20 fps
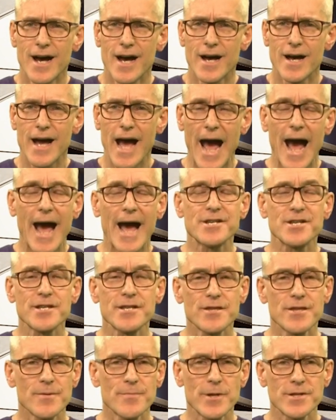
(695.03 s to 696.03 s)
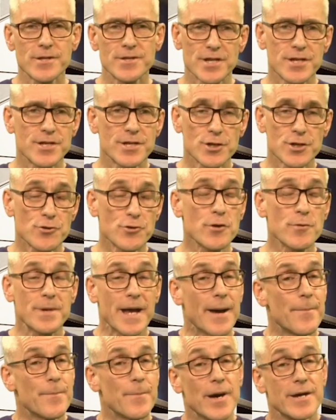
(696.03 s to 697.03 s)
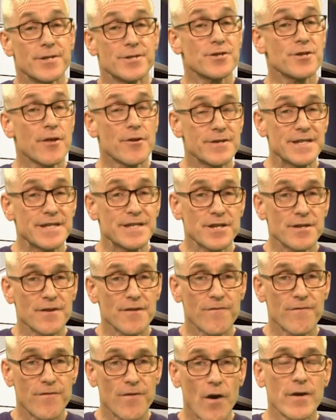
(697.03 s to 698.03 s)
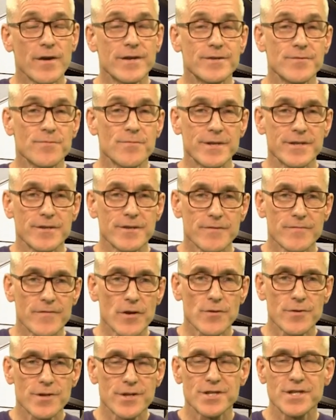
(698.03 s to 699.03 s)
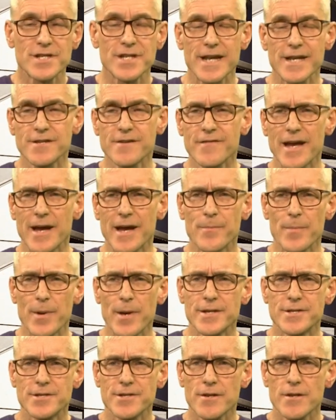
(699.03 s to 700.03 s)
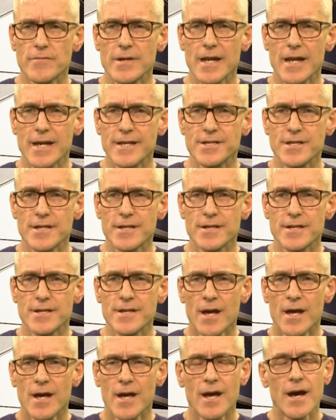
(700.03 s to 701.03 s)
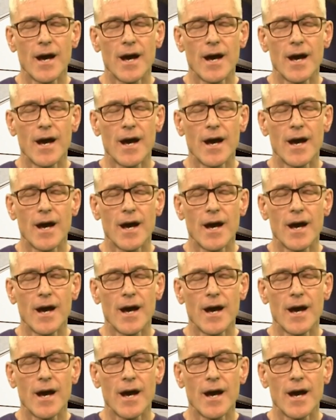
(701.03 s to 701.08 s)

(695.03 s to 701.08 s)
adding the ability to group campaigns so they're easy to find when you've got a set of campaigns that are related,